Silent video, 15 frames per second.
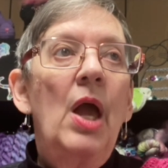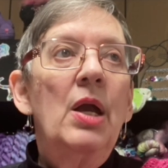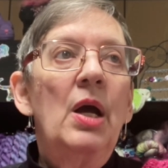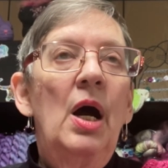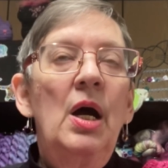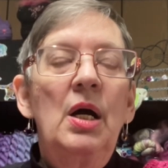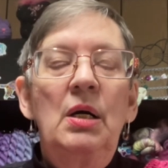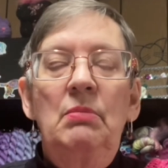
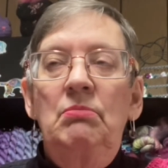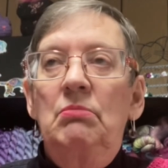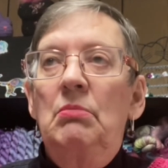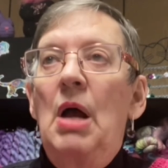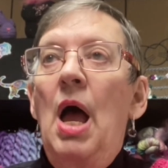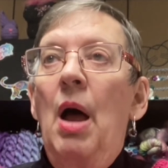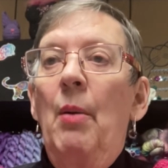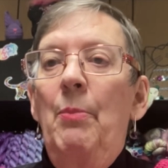
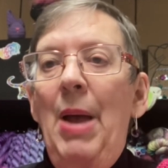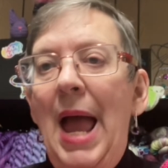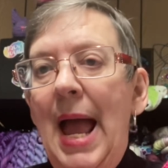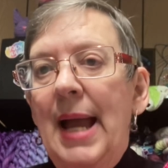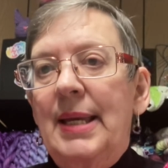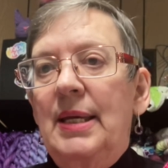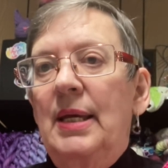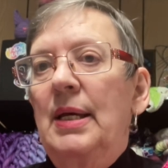
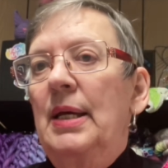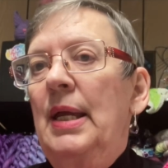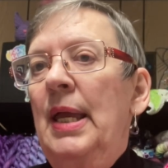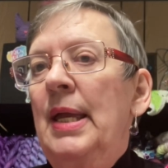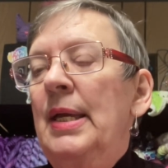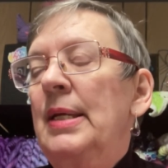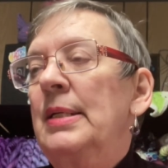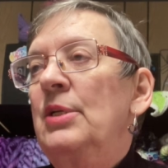alpaca
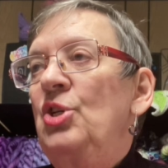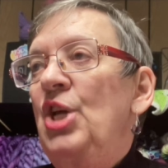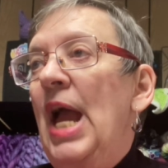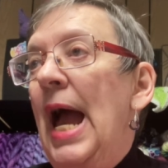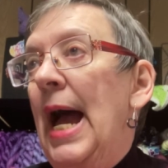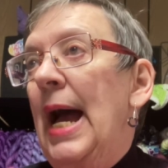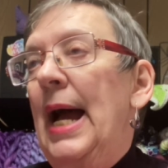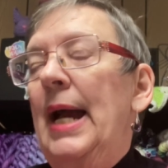and
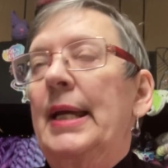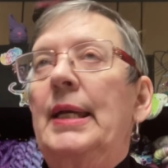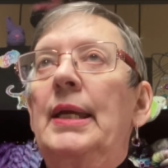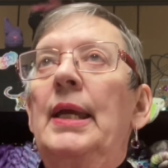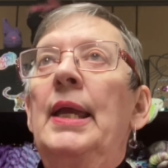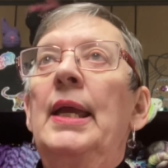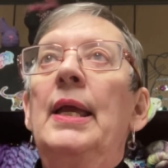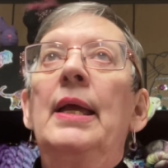yak
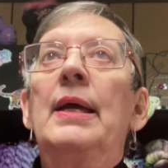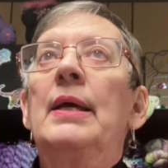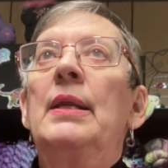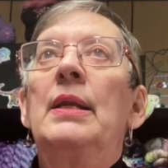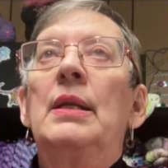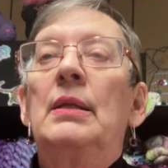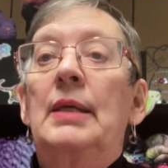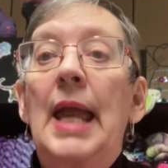
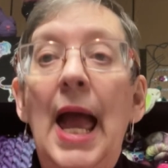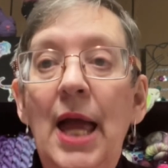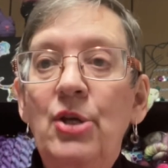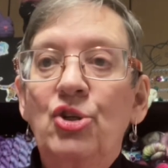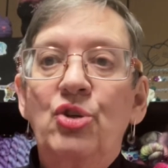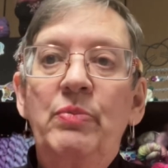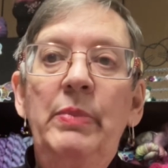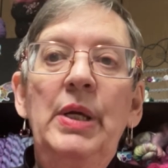and
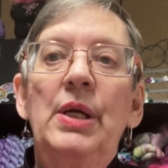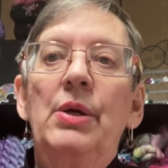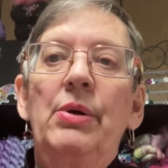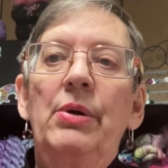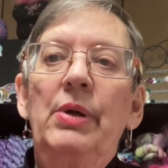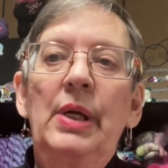cashmere,